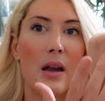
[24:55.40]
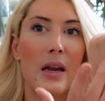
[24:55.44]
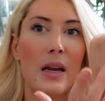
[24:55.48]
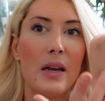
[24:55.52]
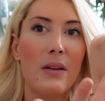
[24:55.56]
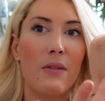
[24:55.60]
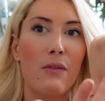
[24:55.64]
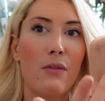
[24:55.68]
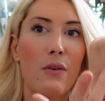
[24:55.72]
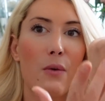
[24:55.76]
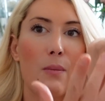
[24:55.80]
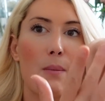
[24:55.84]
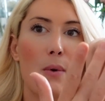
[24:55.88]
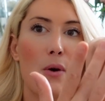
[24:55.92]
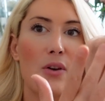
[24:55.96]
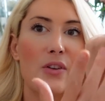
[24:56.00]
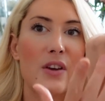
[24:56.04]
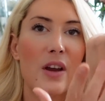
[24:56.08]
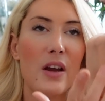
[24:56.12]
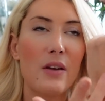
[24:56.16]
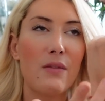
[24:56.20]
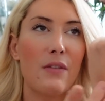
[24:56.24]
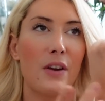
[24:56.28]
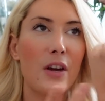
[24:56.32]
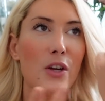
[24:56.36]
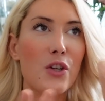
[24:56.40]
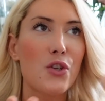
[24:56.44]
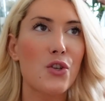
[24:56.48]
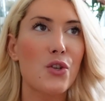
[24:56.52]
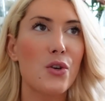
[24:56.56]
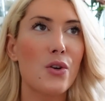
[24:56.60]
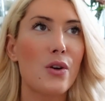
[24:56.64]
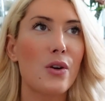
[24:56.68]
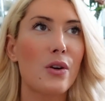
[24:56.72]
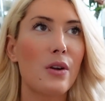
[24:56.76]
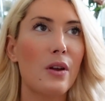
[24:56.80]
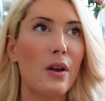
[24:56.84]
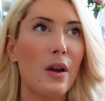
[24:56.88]
in the modern
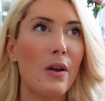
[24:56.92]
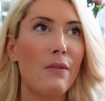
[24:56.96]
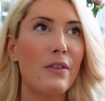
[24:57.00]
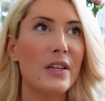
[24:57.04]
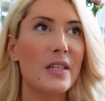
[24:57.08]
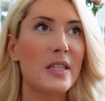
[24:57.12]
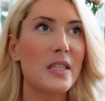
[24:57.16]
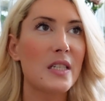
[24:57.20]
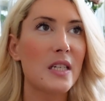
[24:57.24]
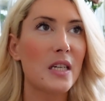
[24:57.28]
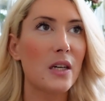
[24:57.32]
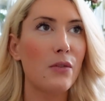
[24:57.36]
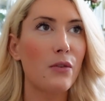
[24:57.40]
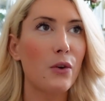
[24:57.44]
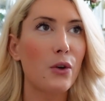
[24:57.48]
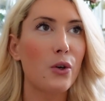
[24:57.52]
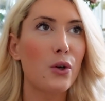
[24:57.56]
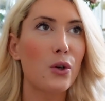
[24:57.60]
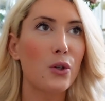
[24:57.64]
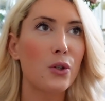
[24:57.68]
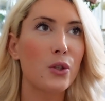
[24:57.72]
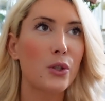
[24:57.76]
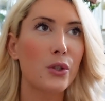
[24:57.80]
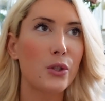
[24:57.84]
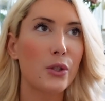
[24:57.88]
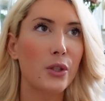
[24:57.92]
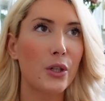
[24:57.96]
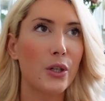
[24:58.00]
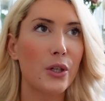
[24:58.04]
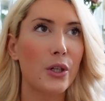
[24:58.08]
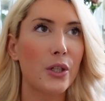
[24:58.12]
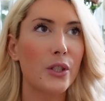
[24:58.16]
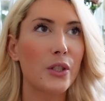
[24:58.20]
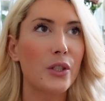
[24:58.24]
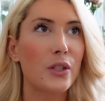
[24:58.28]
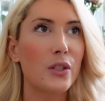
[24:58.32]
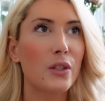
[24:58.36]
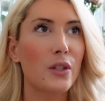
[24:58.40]
version, there's still the
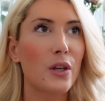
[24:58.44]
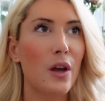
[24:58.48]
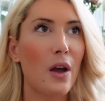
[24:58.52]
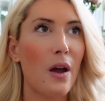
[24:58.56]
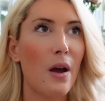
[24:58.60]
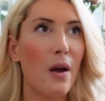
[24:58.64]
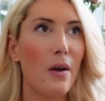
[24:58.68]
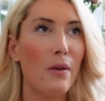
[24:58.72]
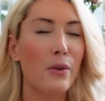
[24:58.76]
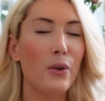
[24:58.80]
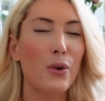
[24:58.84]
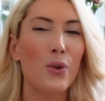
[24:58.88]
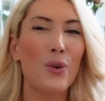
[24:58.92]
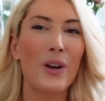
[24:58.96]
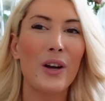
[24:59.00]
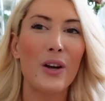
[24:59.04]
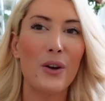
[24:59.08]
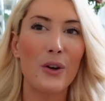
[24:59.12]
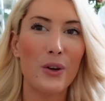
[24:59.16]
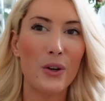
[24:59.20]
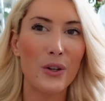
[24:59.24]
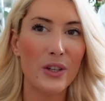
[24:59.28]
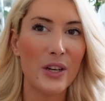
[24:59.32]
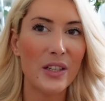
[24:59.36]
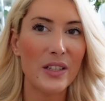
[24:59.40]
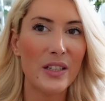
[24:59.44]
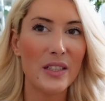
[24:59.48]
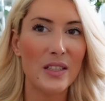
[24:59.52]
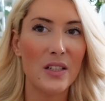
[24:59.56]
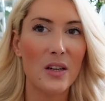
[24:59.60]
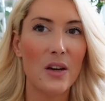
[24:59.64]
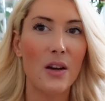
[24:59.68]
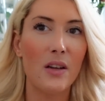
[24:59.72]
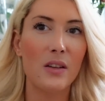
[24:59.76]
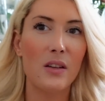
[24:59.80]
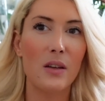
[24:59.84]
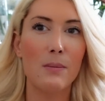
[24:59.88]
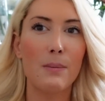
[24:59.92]
coconut. You know, a coconut is a
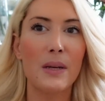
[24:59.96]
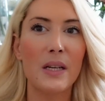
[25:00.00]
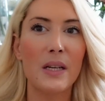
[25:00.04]
little